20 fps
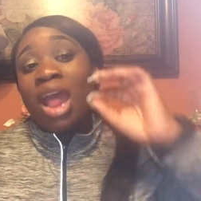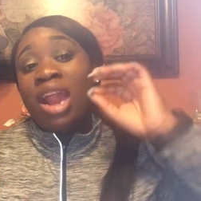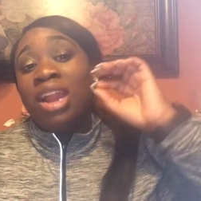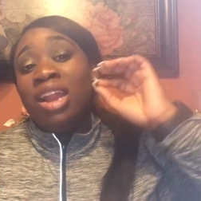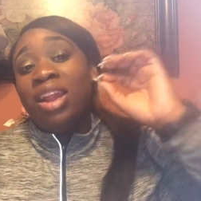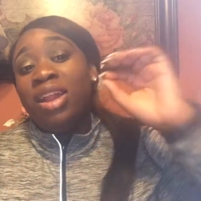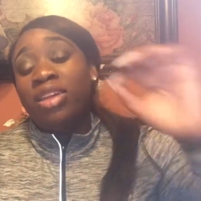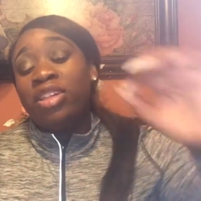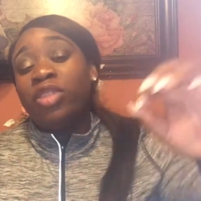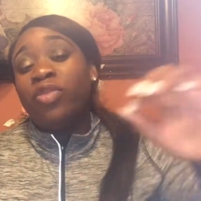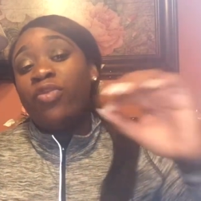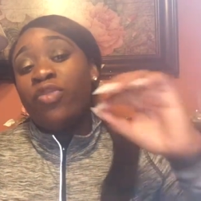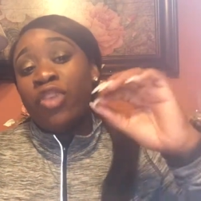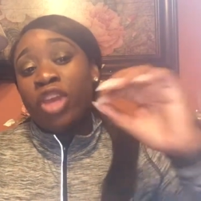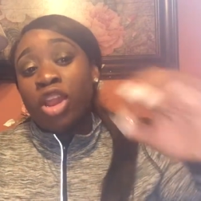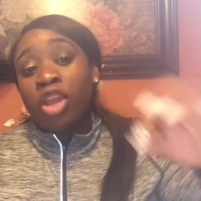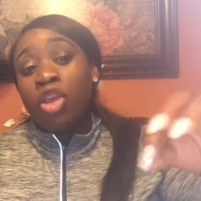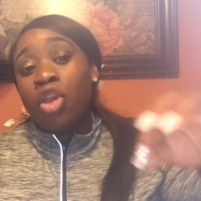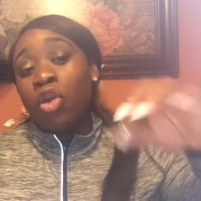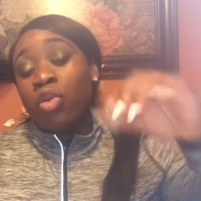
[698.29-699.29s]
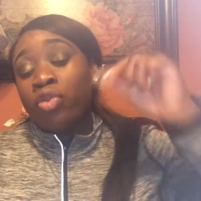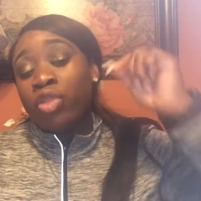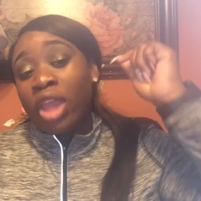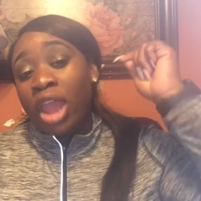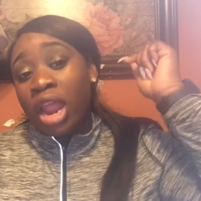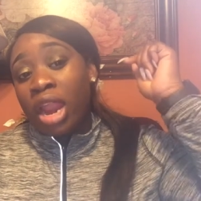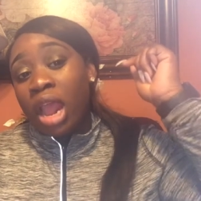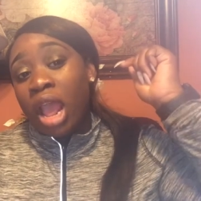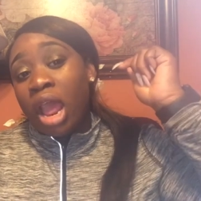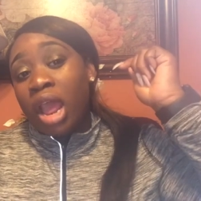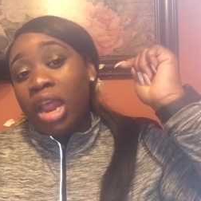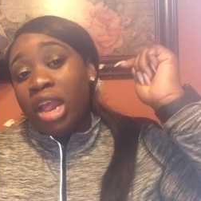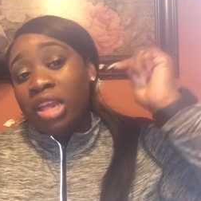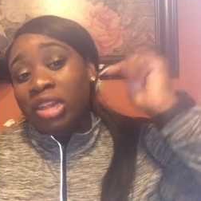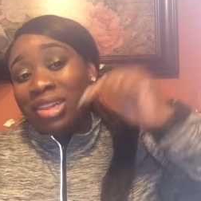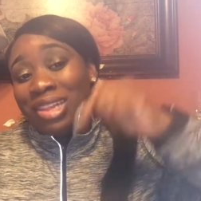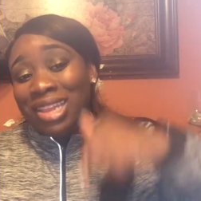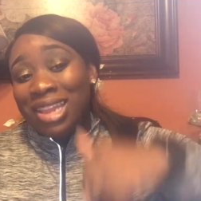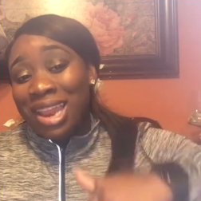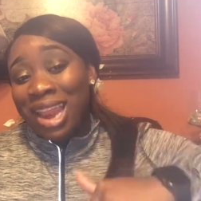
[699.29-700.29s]
This video that
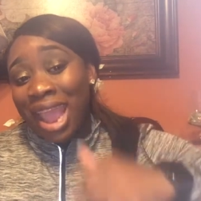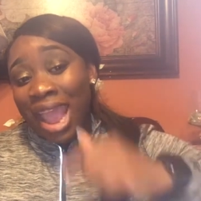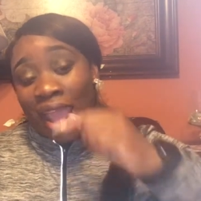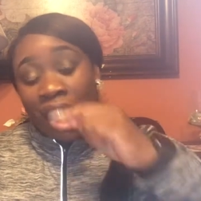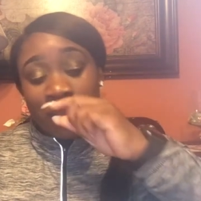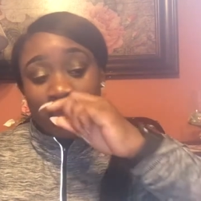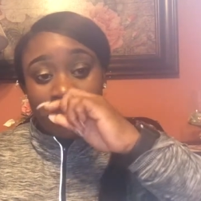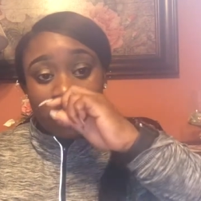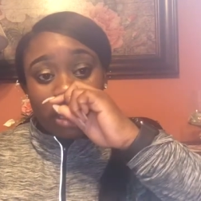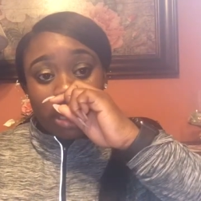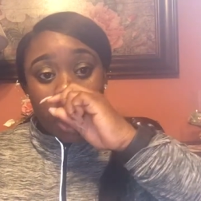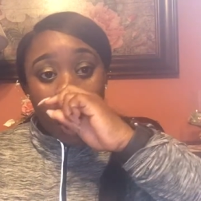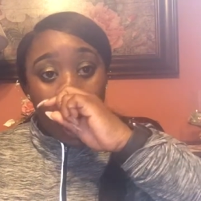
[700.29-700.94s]
is next,